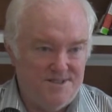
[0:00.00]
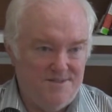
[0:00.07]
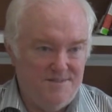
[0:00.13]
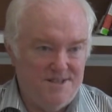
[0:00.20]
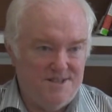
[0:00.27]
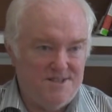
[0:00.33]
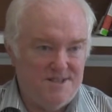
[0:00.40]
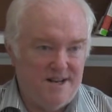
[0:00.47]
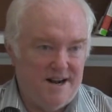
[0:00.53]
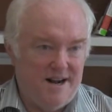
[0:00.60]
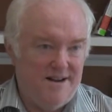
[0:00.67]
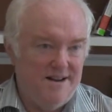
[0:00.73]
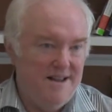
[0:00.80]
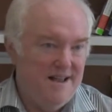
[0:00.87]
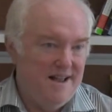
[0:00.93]
it means
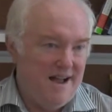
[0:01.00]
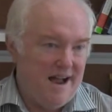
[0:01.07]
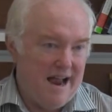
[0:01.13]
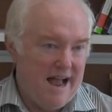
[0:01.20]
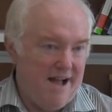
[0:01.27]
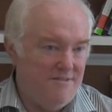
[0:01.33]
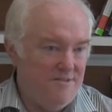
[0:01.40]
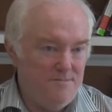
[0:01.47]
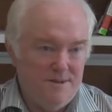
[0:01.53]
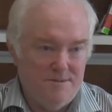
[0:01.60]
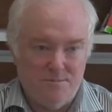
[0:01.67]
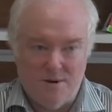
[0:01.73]
that I haven't been